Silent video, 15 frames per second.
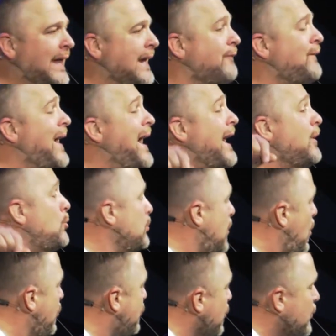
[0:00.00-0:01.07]
And if I don't
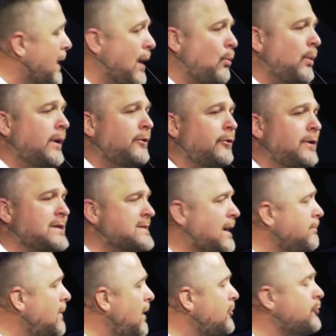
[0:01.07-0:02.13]
go through that wilderness,
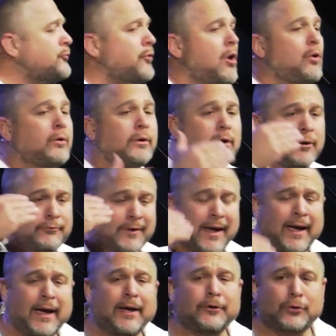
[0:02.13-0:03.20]
I'm not strong enough
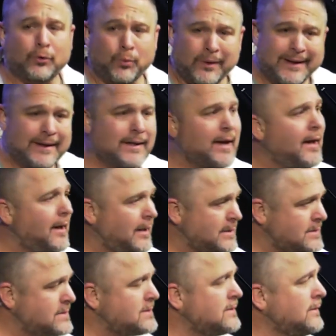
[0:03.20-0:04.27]
to handle what He
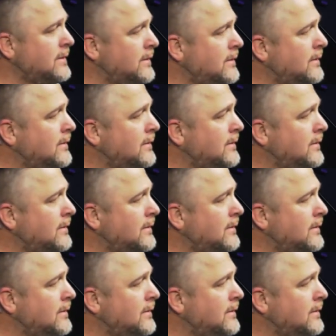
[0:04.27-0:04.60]
has. Amen.